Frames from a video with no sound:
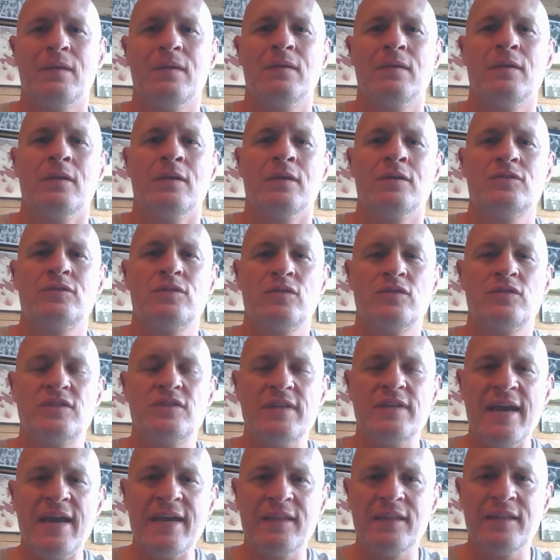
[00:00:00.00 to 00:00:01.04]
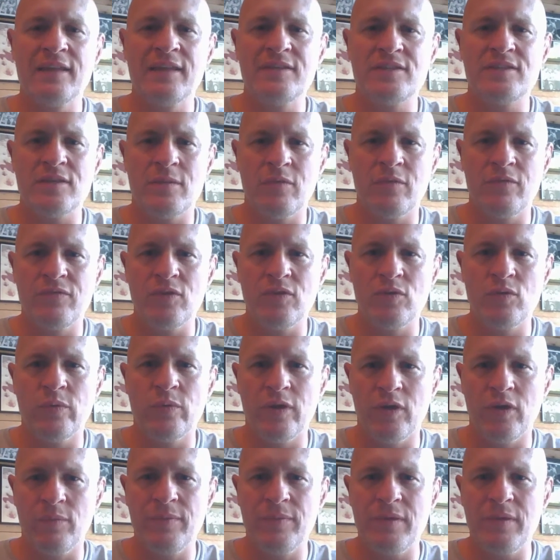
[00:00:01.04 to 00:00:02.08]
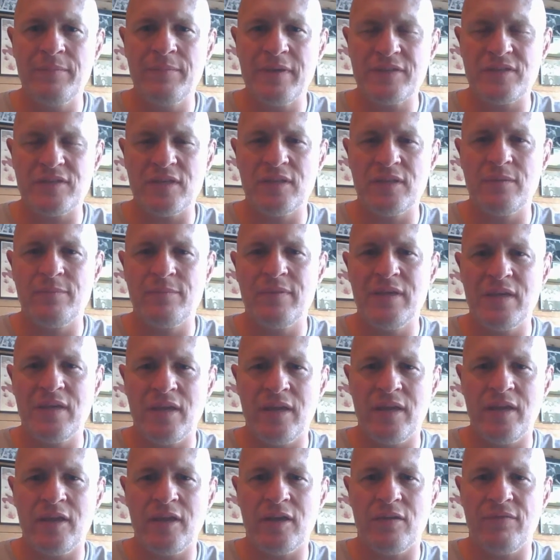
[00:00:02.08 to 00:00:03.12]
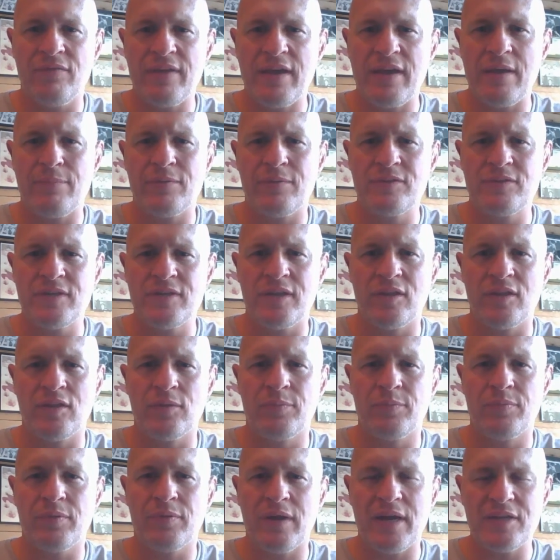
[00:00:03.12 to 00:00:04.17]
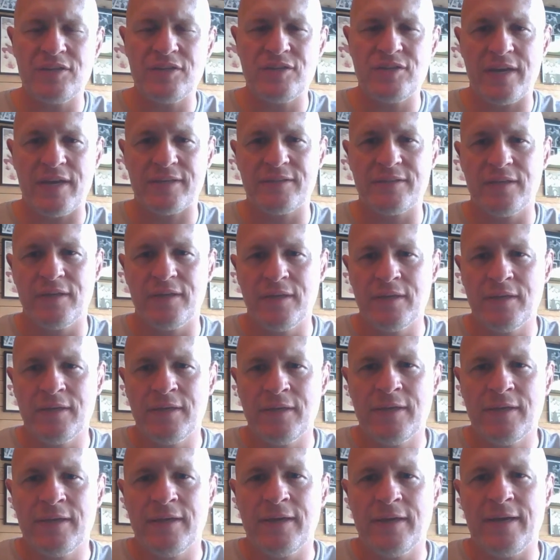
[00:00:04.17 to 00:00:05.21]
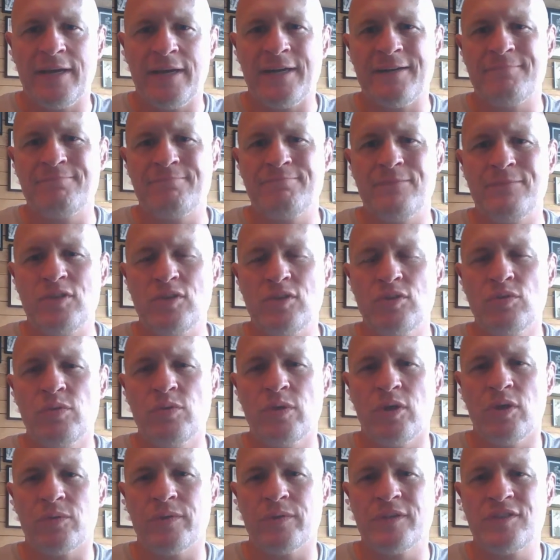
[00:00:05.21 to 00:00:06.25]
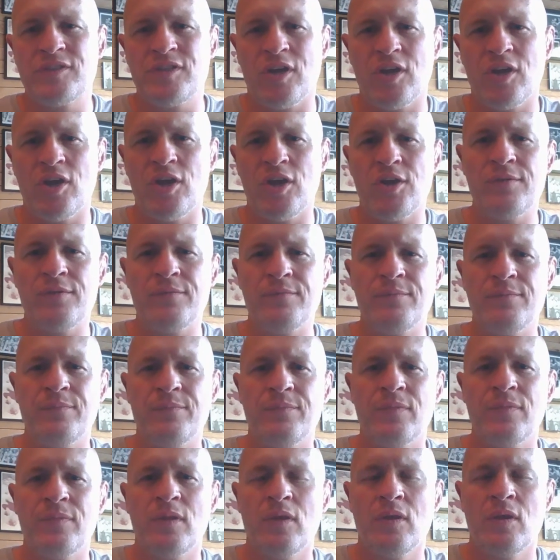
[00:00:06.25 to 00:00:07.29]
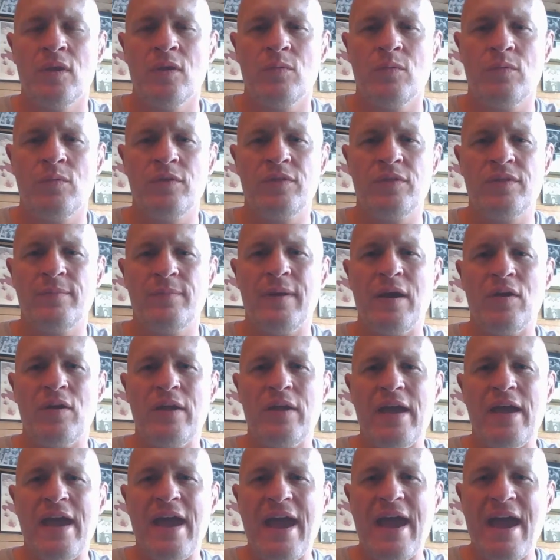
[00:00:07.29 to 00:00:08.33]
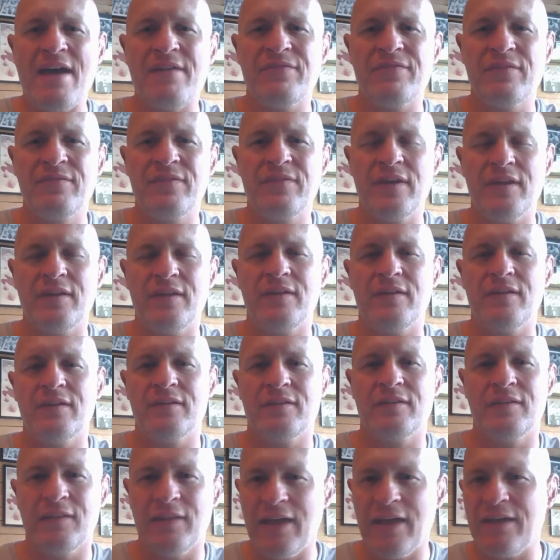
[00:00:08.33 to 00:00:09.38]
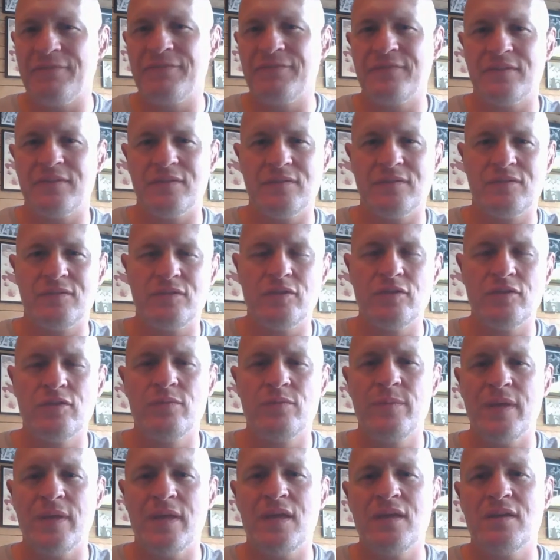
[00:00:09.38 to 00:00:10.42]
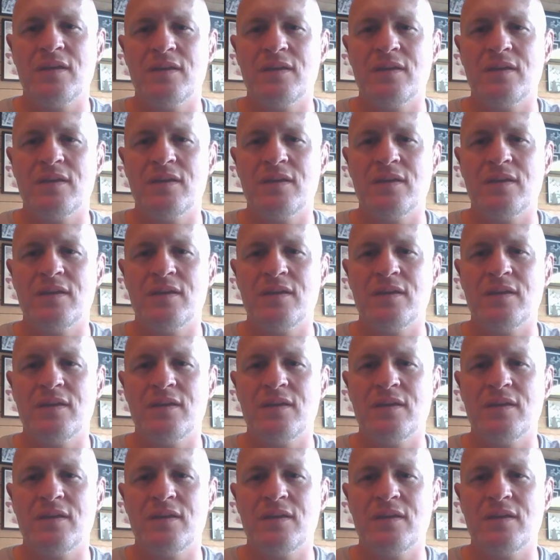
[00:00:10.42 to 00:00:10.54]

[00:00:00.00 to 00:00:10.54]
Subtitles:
So sadly, some of you will be missing the beginning of that particular project. You will return with about a half of it left to be